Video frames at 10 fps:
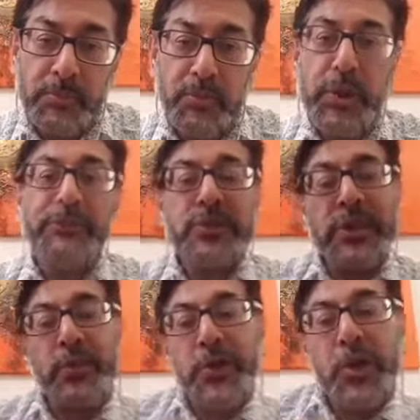
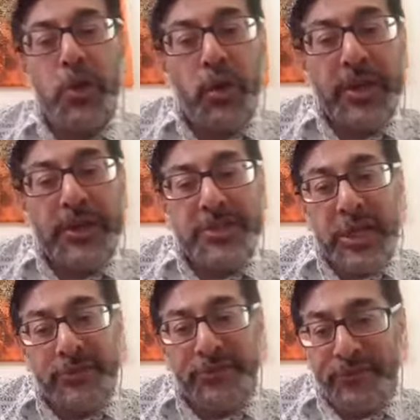Previously, when you're in a
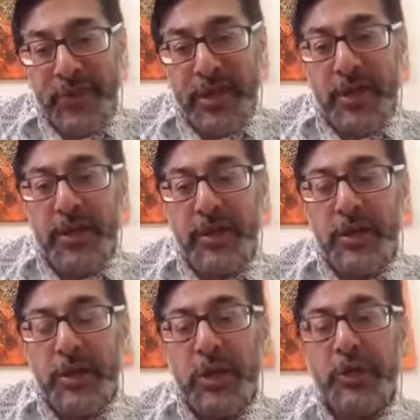state of fear,
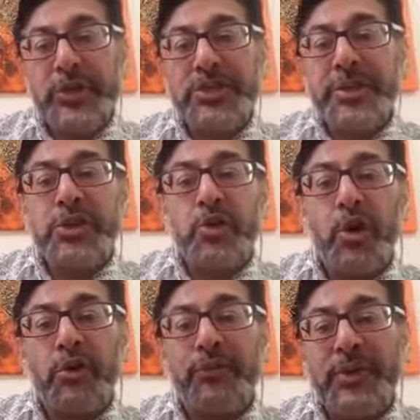you're in a state
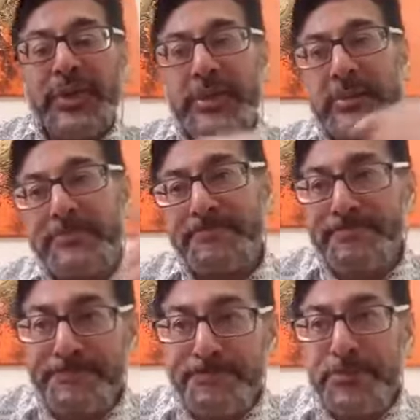of
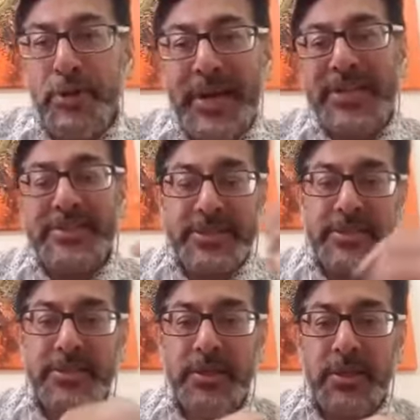
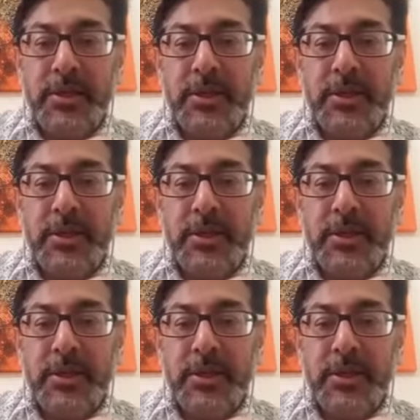paralysis